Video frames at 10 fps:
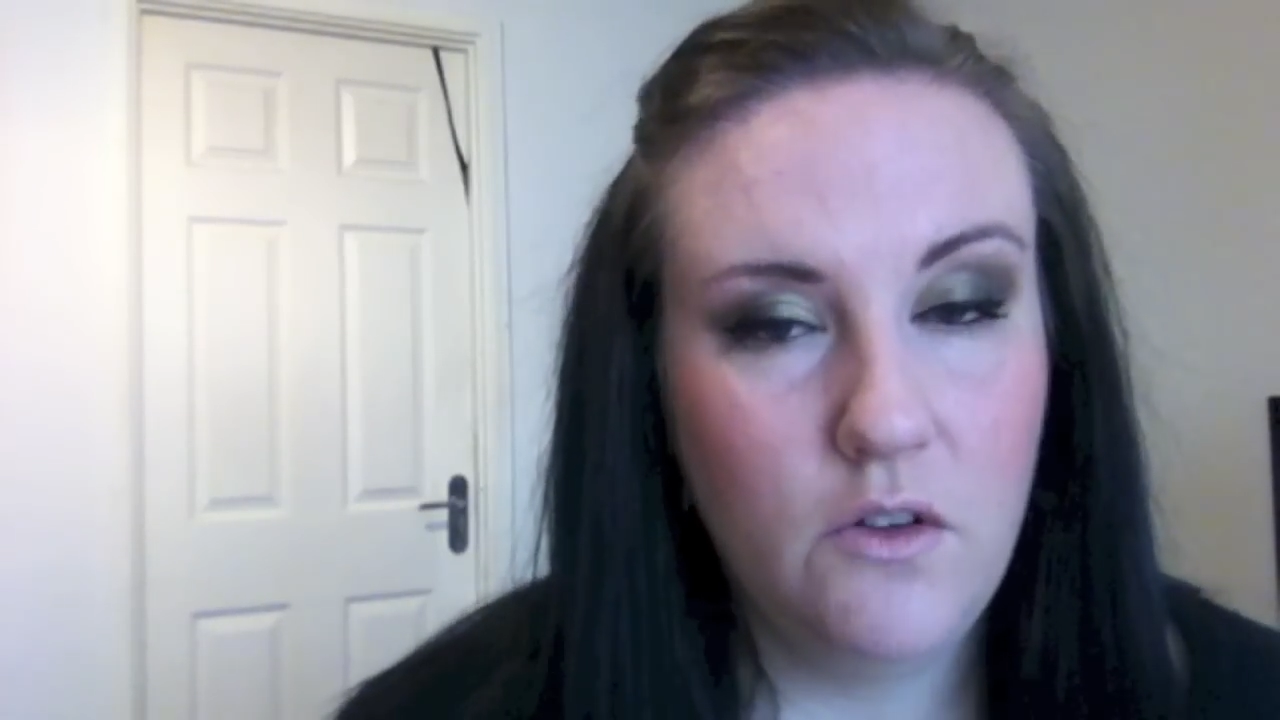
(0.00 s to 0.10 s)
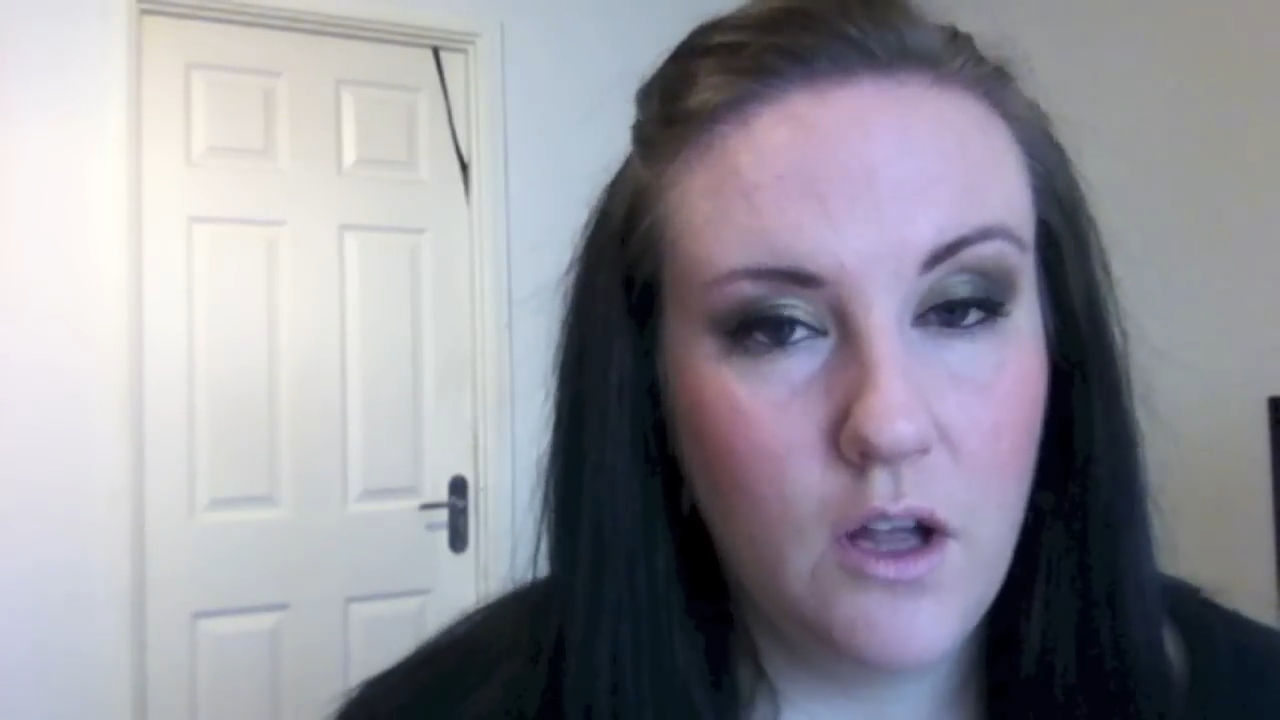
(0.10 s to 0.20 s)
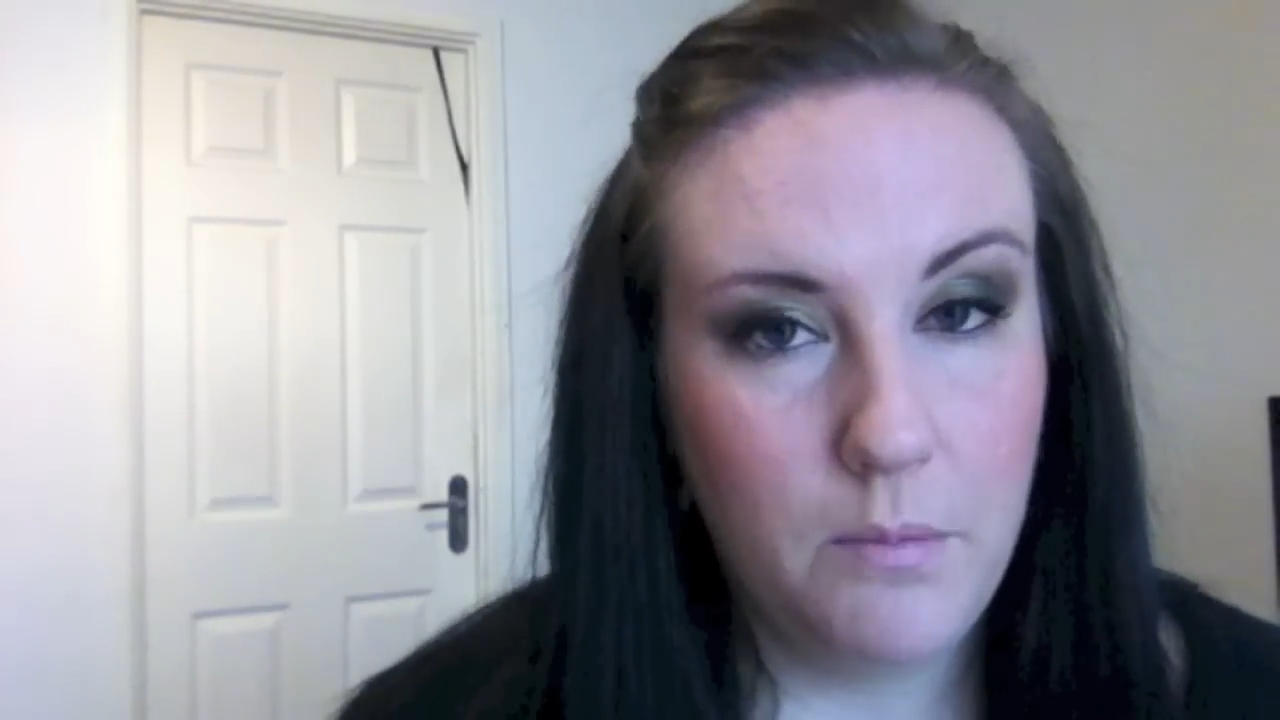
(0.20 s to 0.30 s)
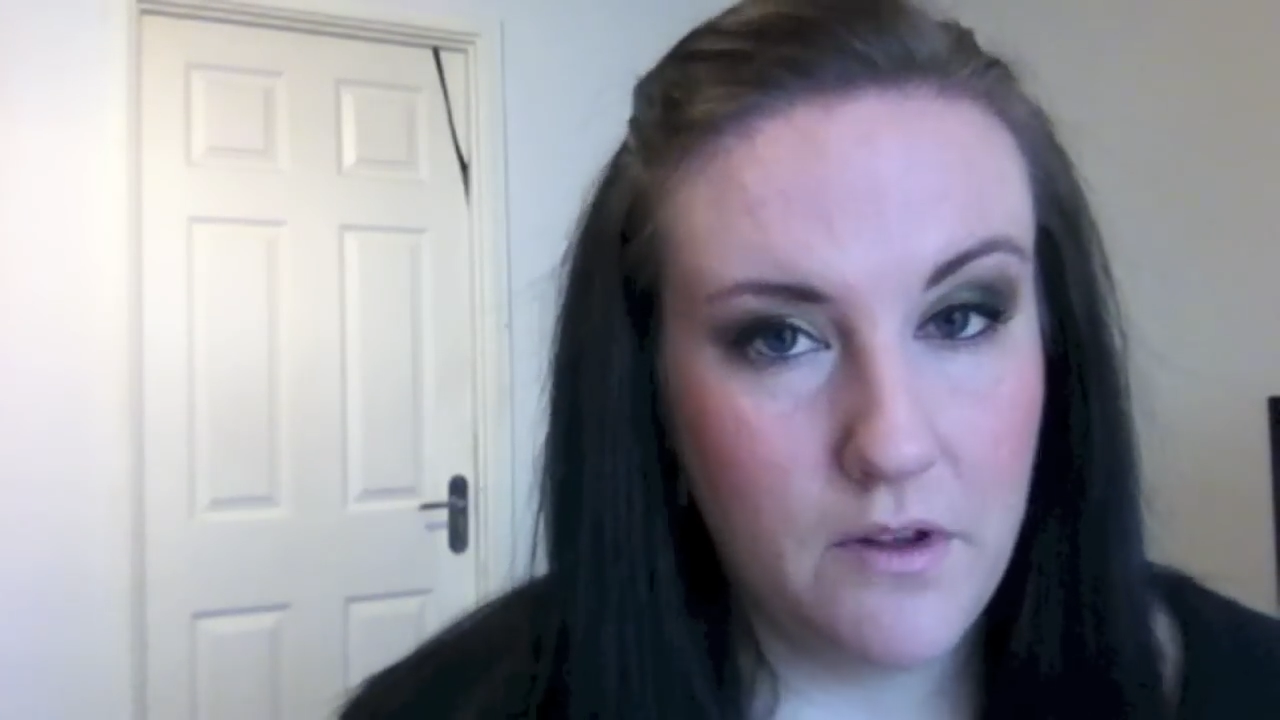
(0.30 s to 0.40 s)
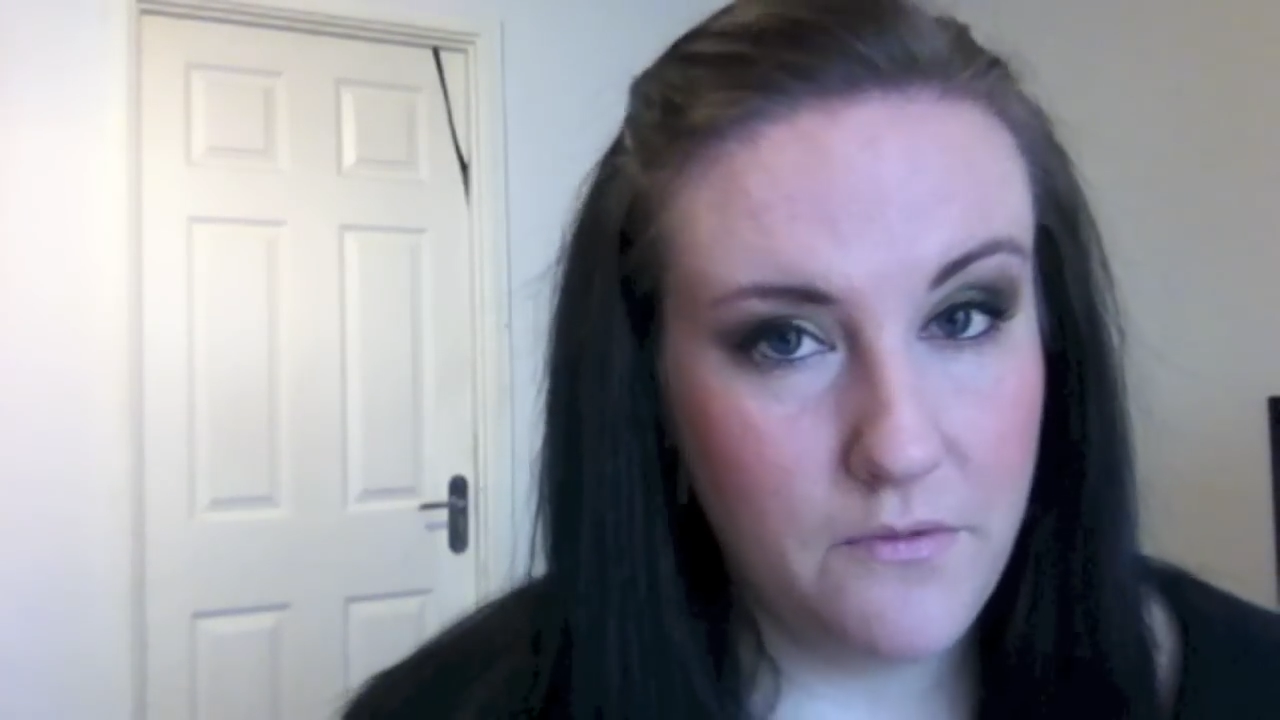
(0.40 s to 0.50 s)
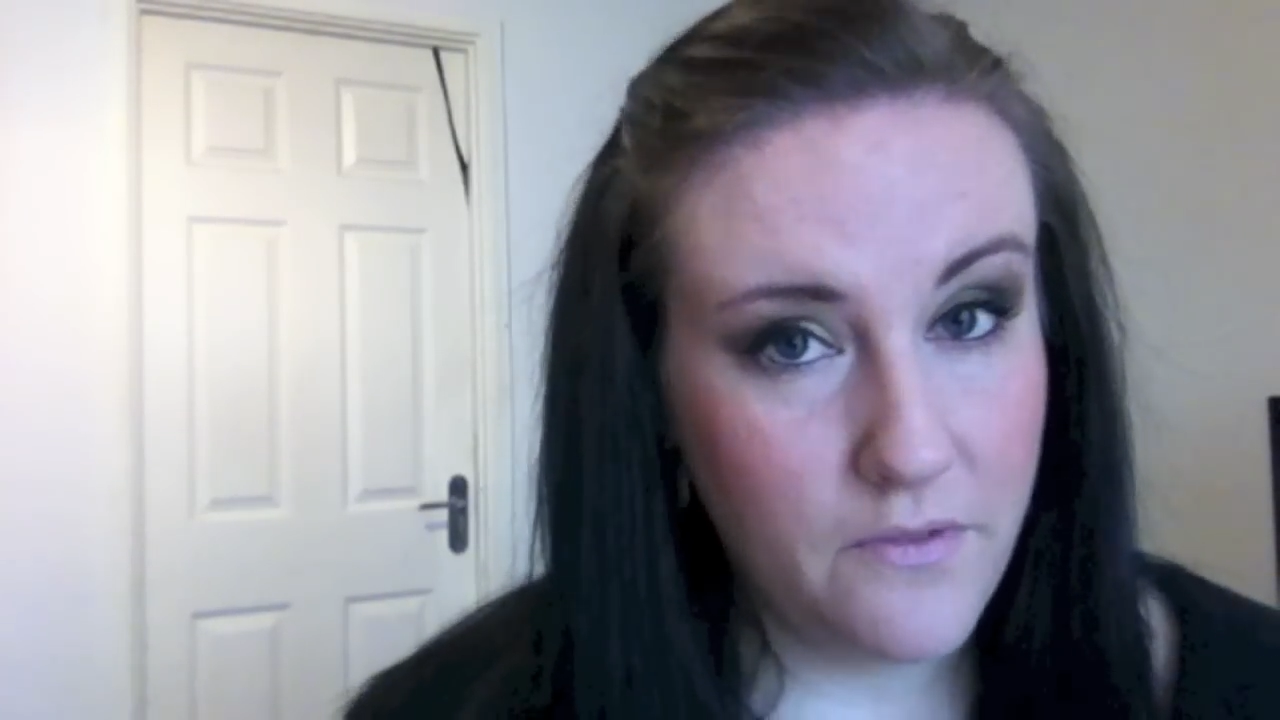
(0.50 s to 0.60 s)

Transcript: couple of